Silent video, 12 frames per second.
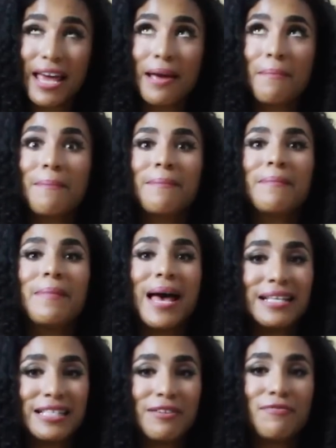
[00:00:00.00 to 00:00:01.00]
It
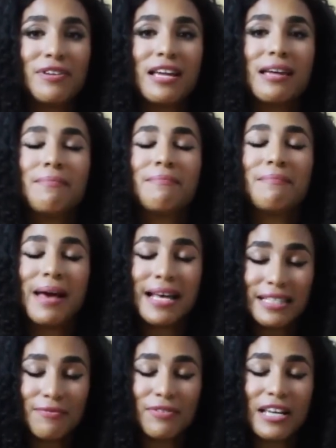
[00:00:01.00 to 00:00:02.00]
massively
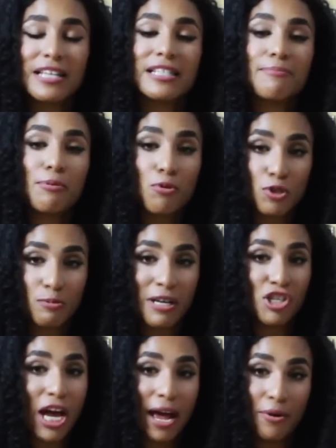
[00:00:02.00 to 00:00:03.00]
supports my
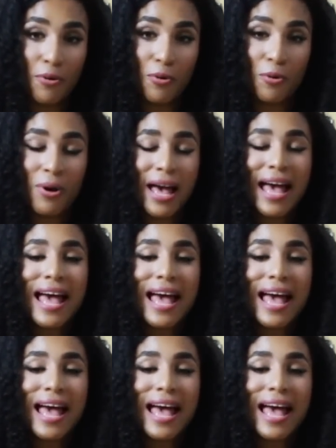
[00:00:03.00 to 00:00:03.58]
channel,